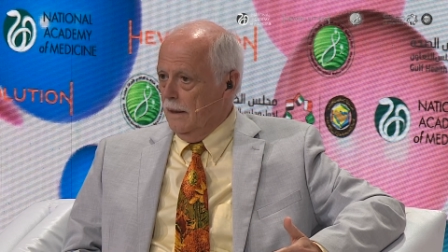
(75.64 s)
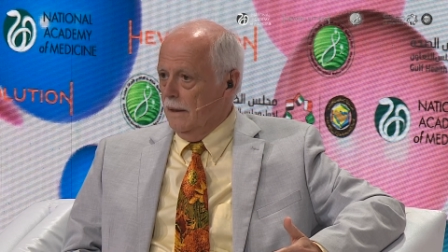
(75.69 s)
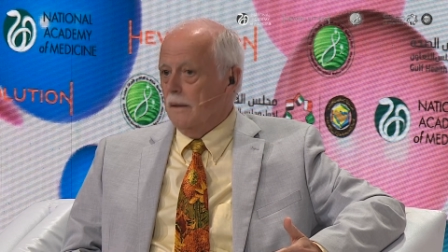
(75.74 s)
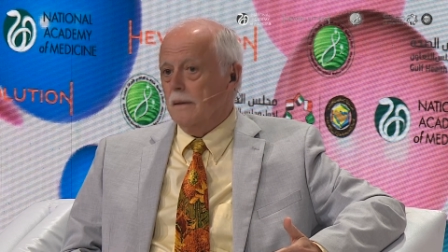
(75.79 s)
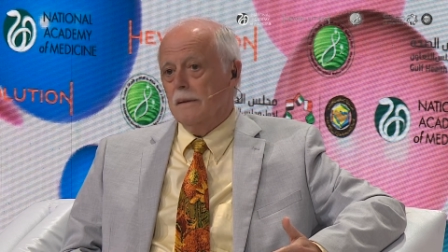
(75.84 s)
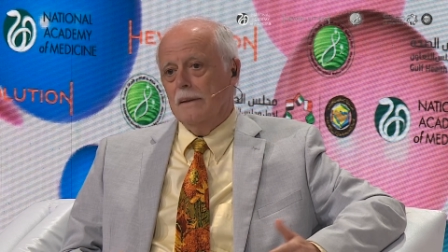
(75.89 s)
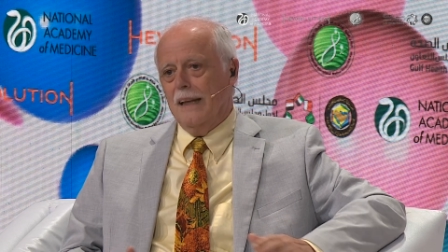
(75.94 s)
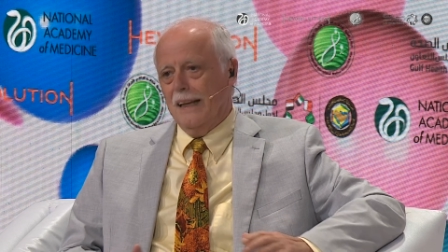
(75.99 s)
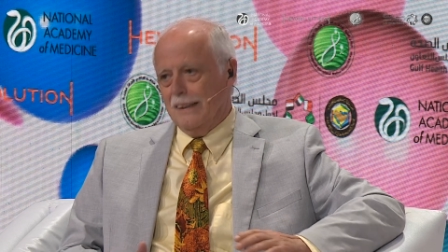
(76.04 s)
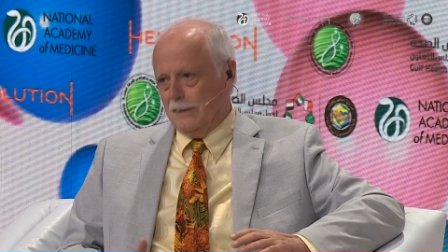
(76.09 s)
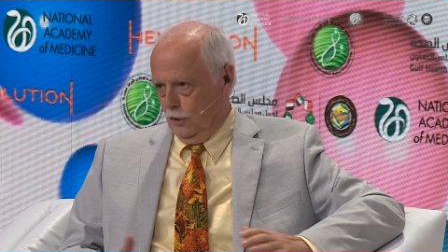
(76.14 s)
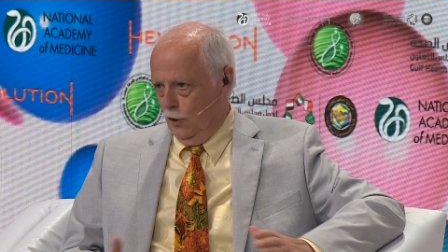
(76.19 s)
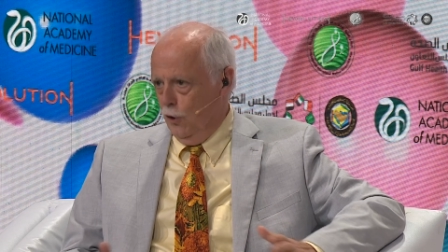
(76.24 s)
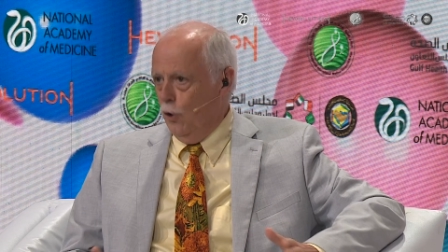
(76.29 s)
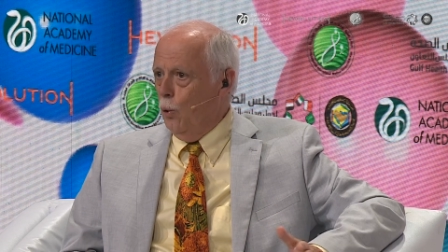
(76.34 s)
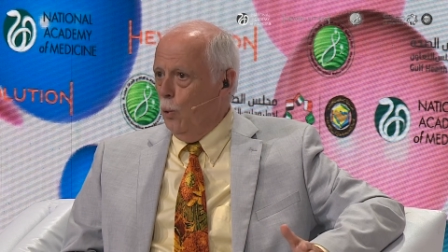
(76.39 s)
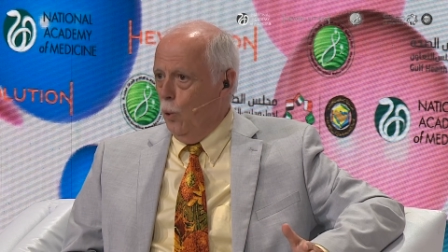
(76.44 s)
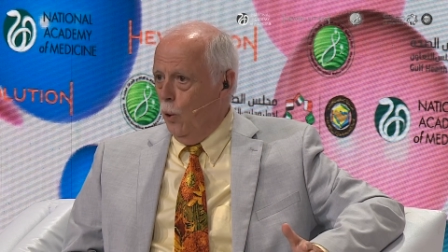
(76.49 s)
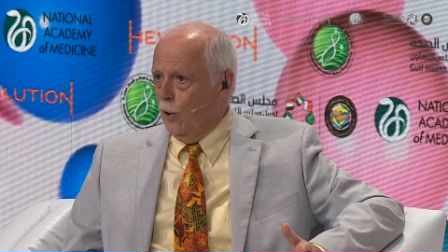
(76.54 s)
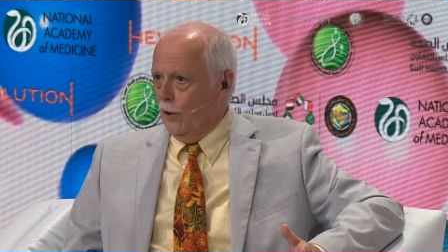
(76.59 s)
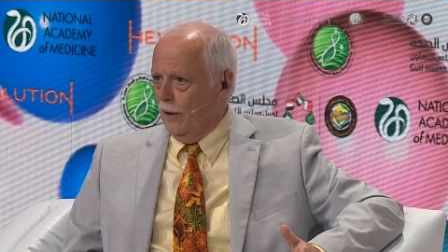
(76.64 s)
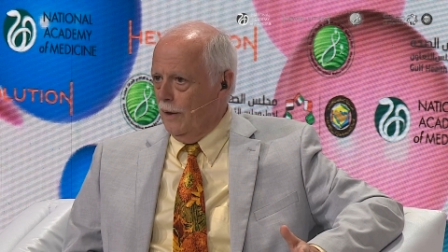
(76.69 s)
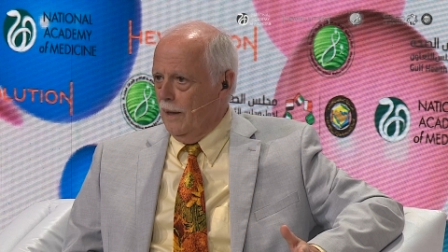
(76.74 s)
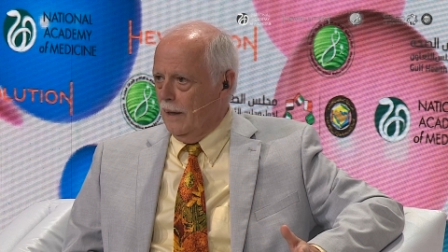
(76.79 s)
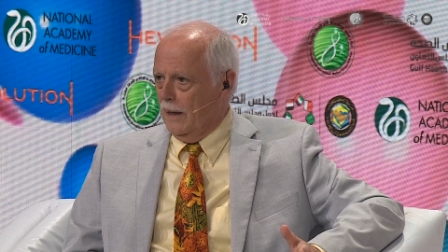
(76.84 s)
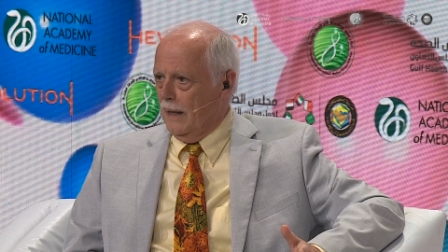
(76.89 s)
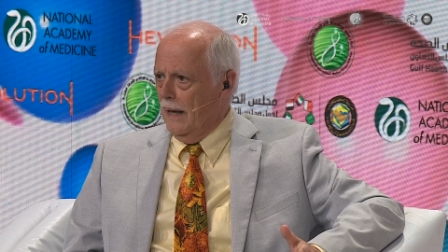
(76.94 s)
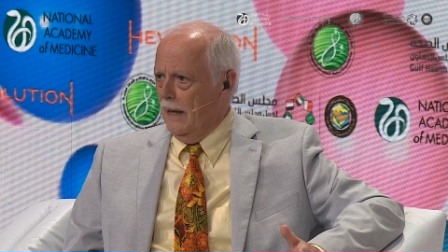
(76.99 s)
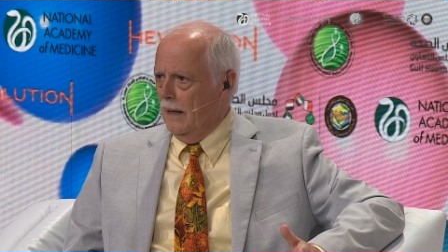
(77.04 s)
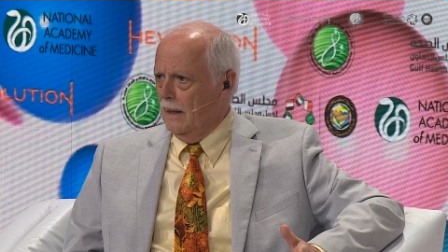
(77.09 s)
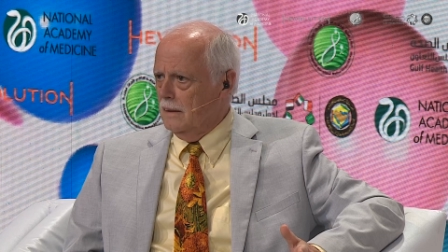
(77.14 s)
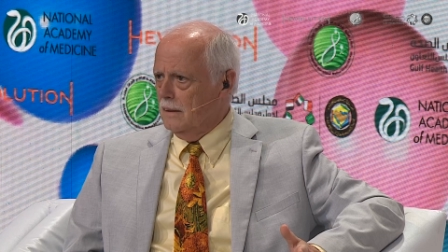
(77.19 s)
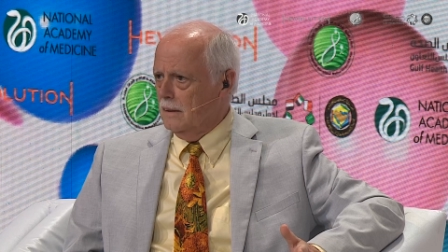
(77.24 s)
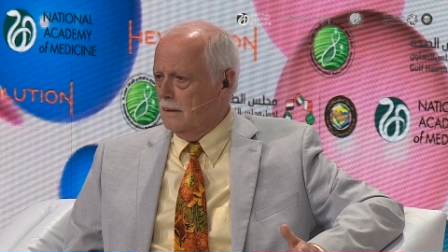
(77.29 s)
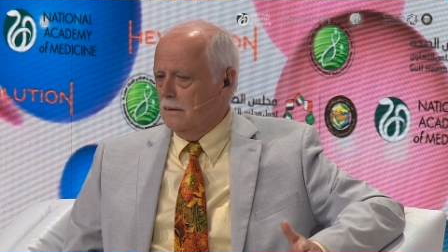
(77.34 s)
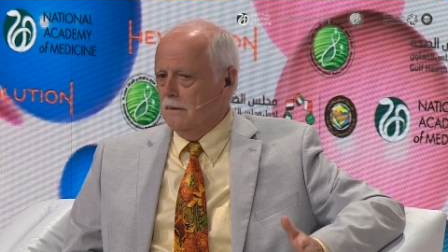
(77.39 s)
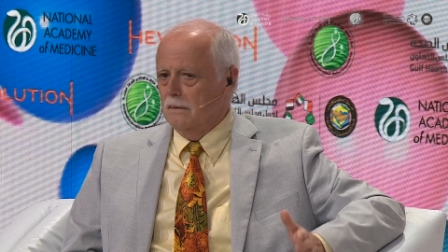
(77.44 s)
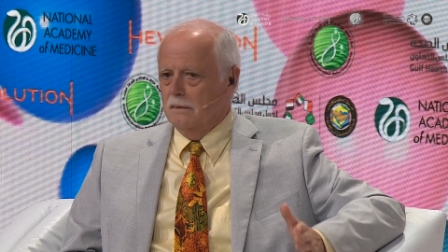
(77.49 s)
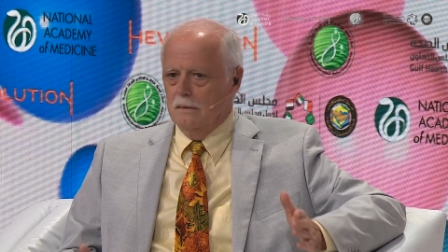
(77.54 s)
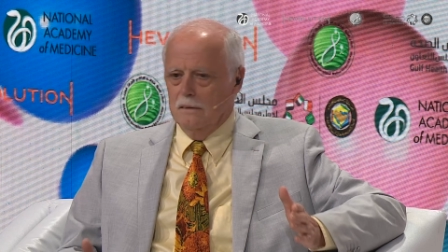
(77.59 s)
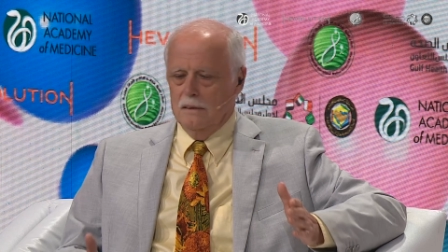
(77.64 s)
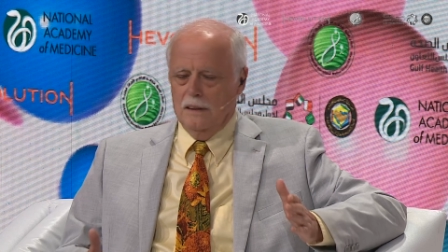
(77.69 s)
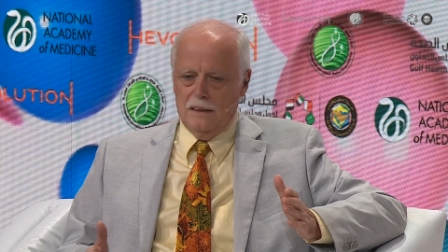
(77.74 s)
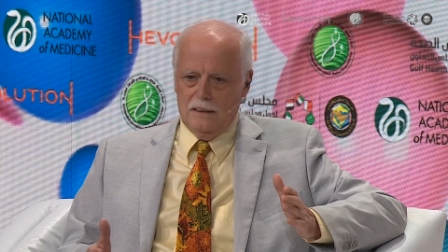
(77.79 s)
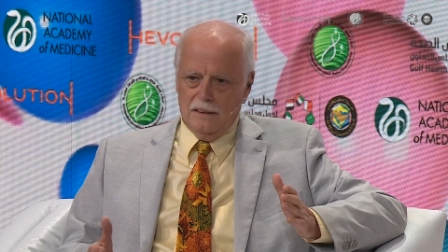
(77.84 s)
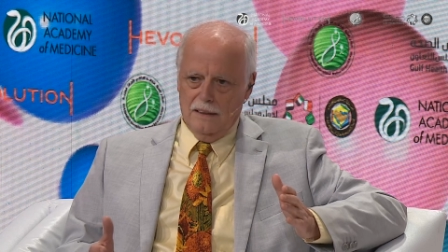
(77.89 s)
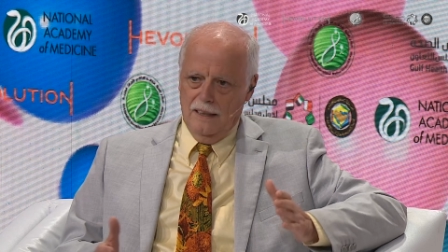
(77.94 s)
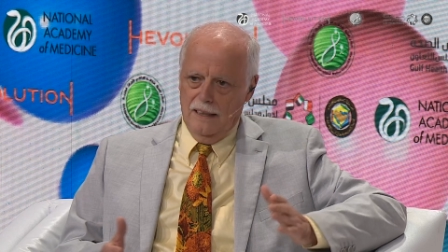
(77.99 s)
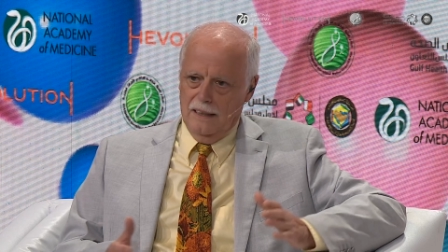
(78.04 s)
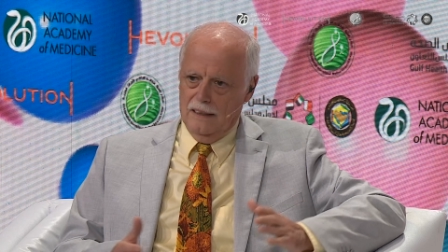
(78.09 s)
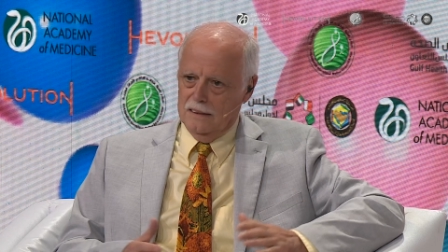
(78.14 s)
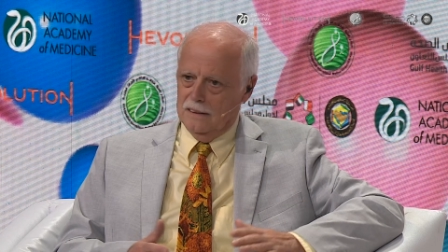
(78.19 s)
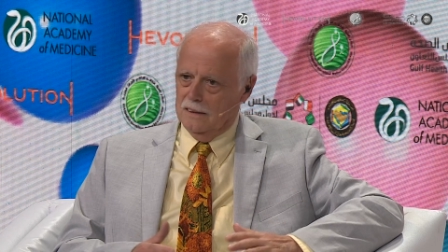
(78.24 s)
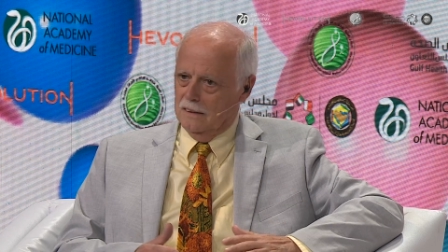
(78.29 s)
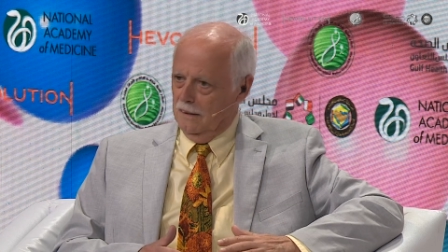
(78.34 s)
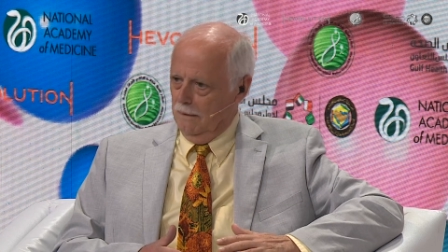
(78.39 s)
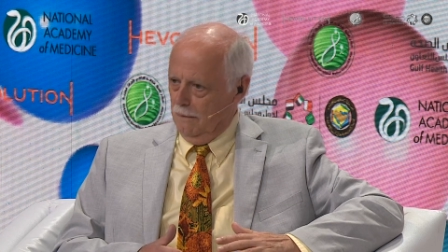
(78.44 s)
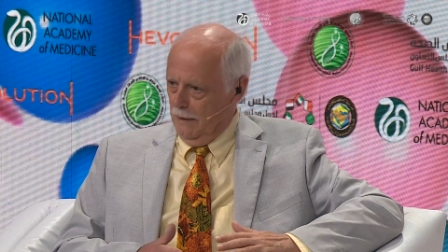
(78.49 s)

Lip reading: That's no longer the case. These days,